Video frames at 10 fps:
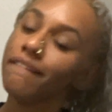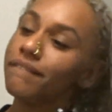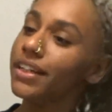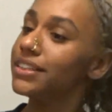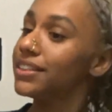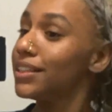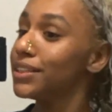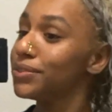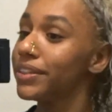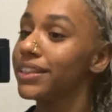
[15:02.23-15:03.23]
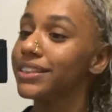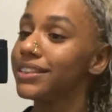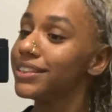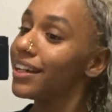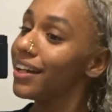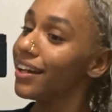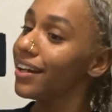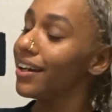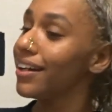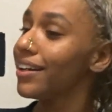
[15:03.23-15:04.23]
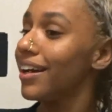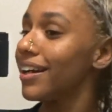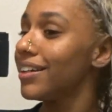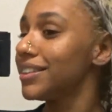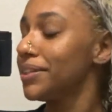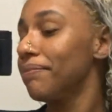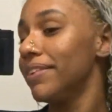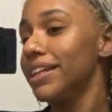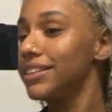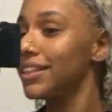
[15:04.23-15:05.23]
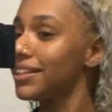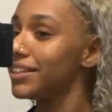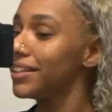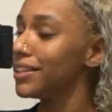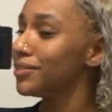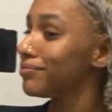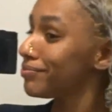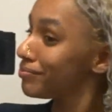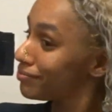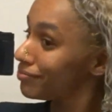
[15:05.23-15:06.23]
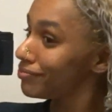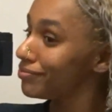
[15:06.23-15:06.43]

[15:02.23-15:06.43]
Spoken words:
My son's with his dad. I got some me time.